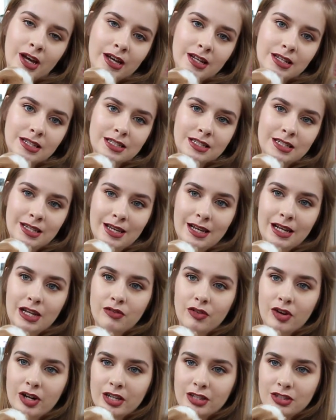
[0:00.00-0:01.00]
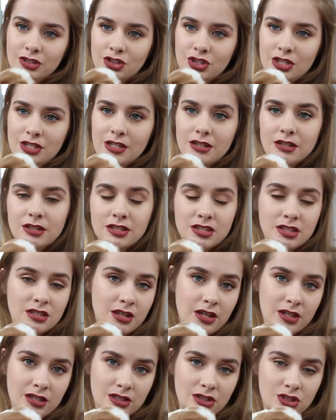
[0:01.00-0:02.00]
and Hilly run in she is
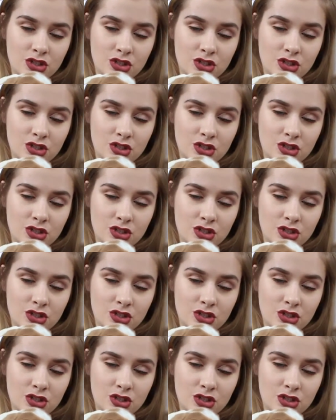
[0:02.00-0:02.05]
decided